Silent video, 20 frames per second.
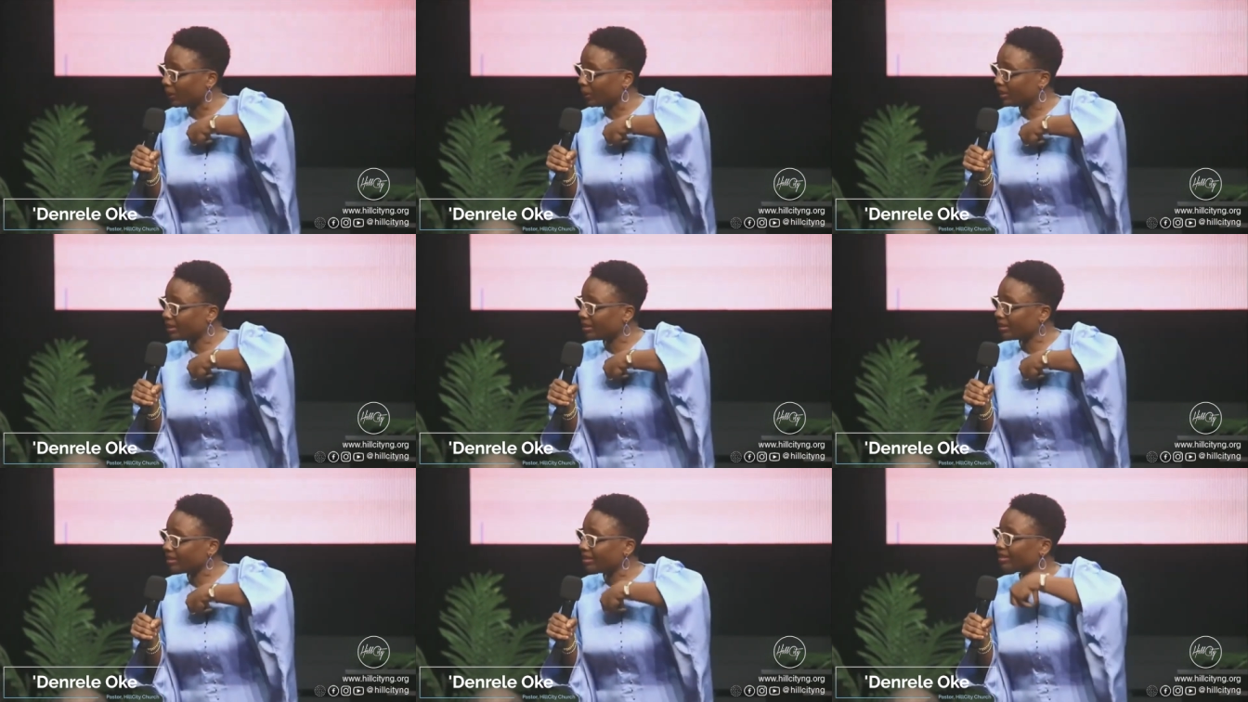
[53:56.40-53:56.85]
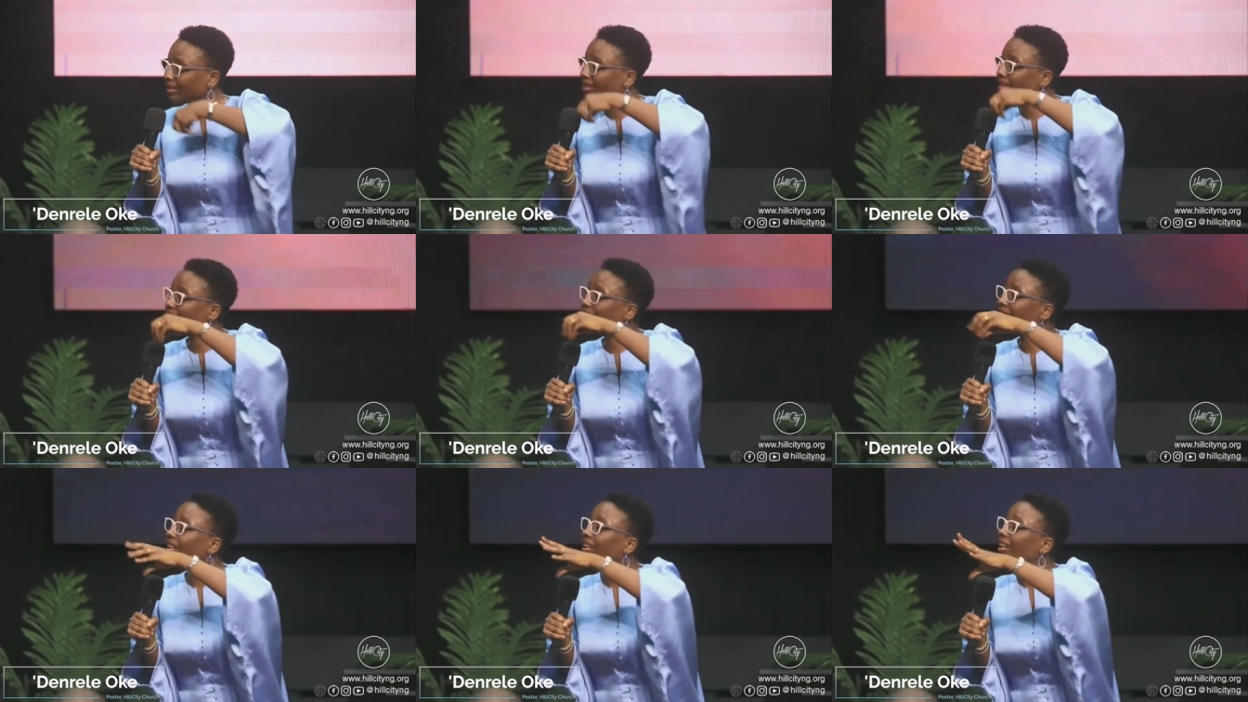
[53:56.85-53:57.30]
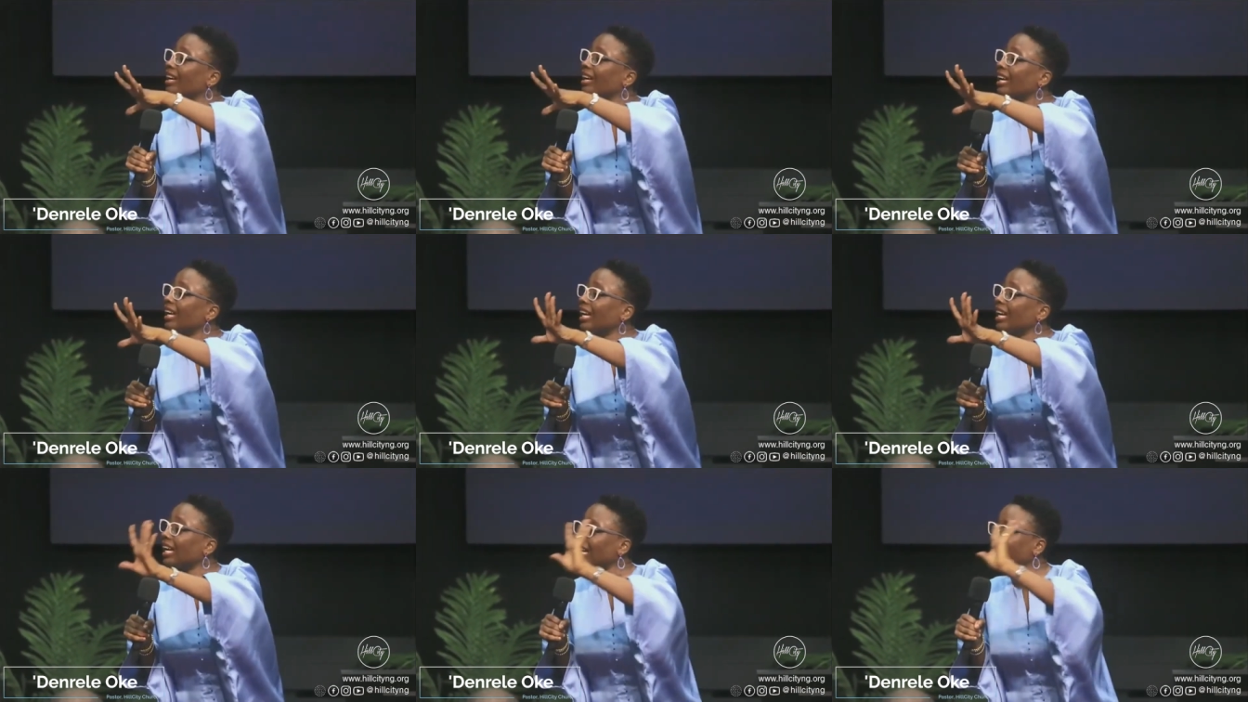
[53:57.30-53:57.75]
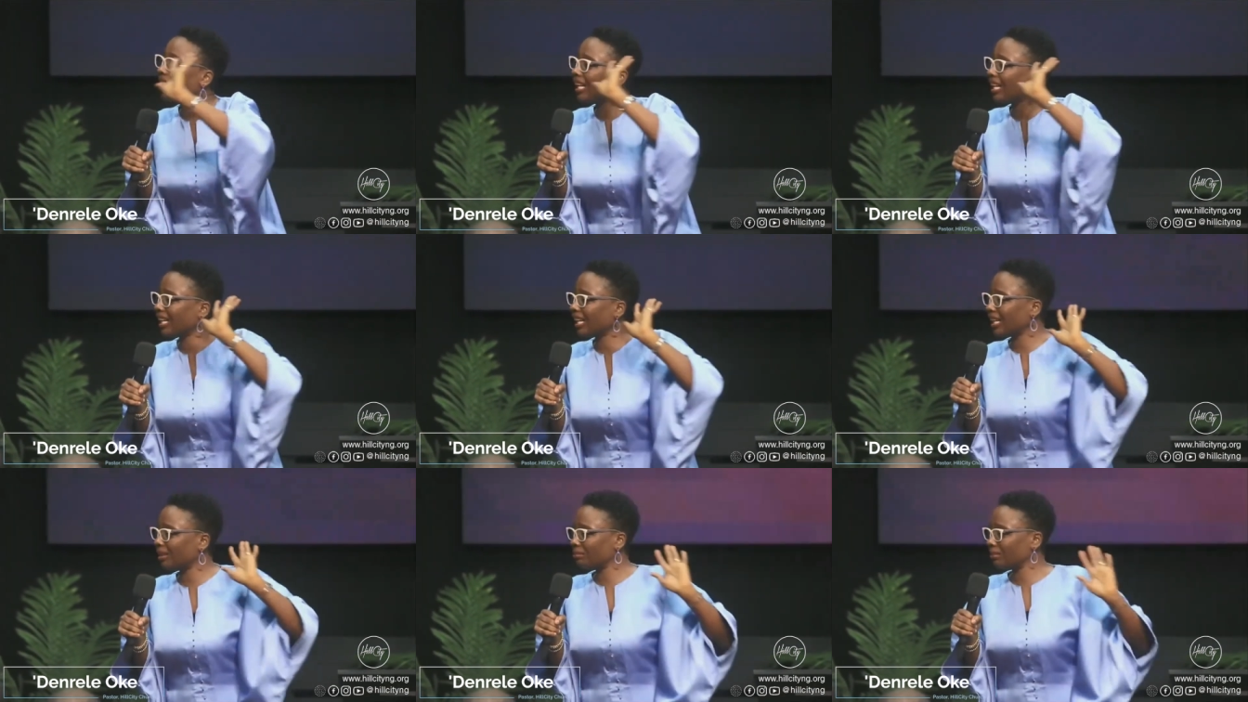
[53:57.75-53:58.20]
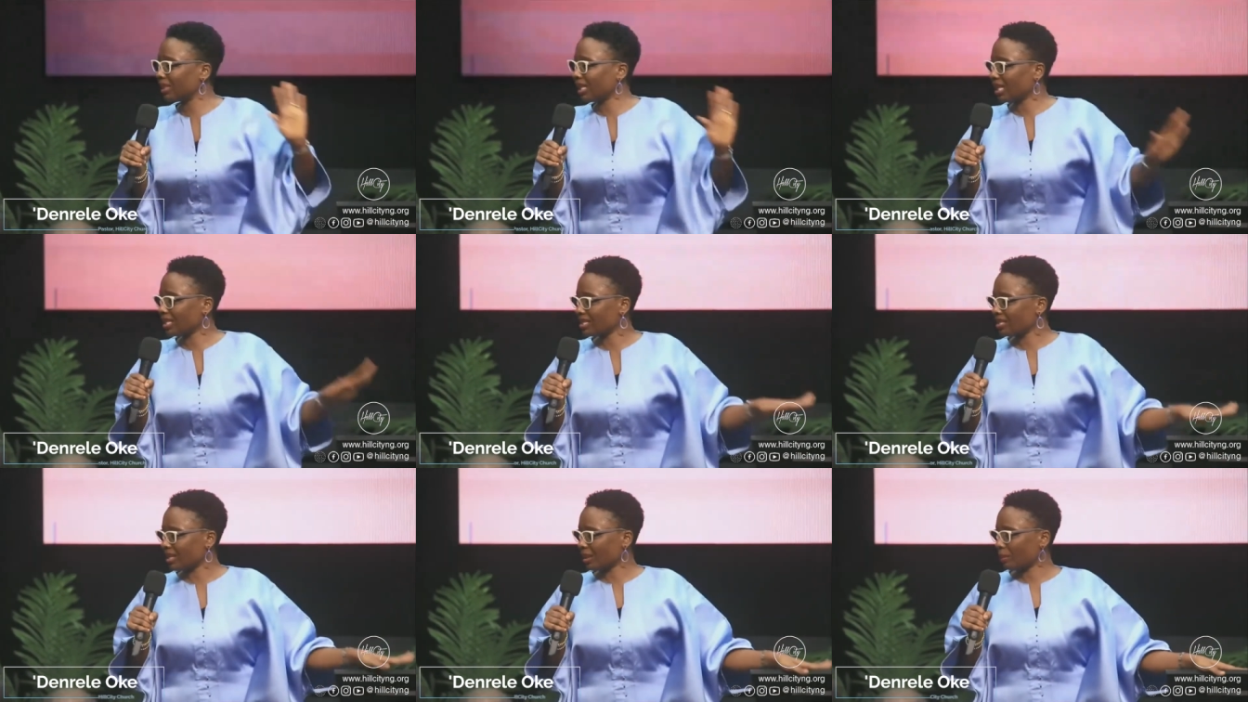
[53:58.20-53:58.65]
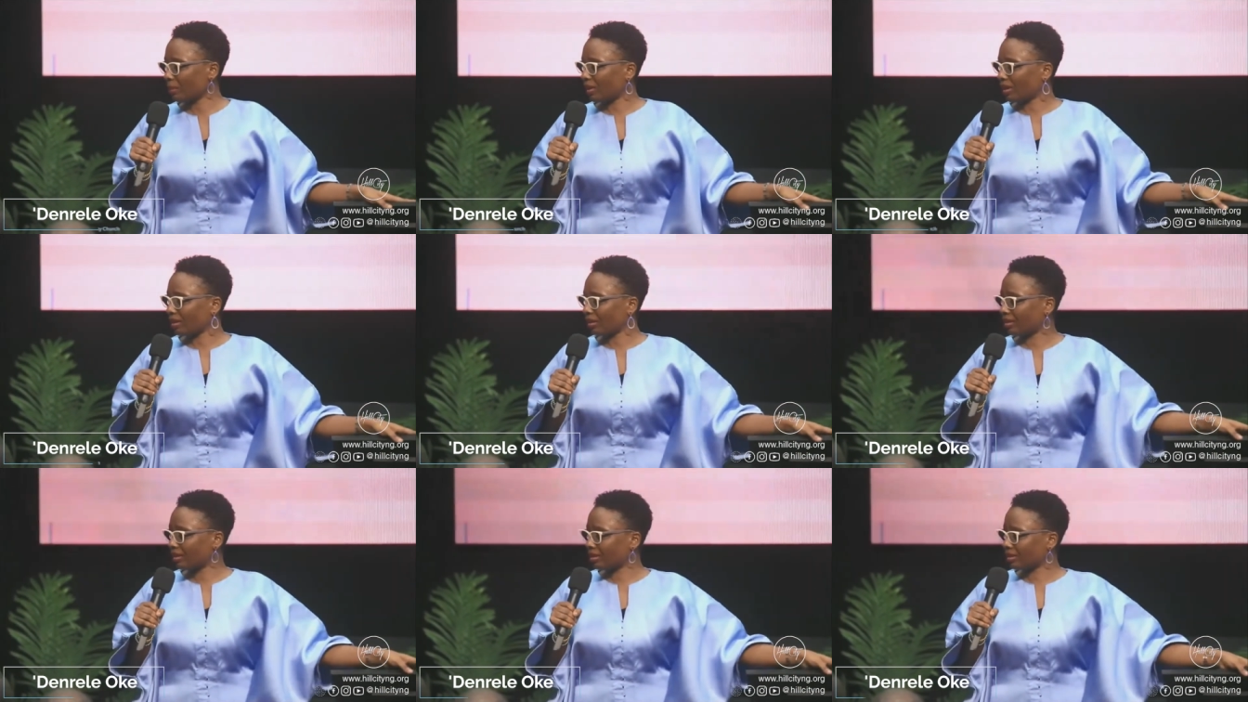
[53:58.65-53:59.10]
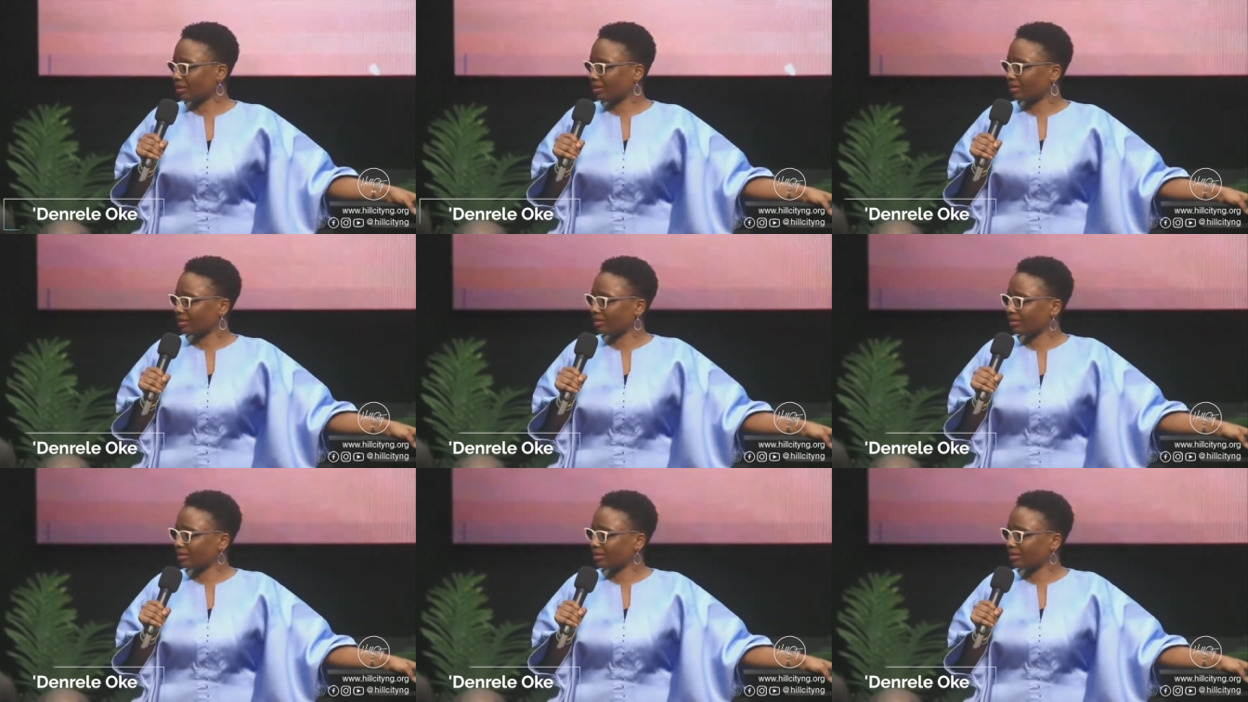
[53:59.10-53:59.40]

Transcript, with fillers: Lord, am their shepherd.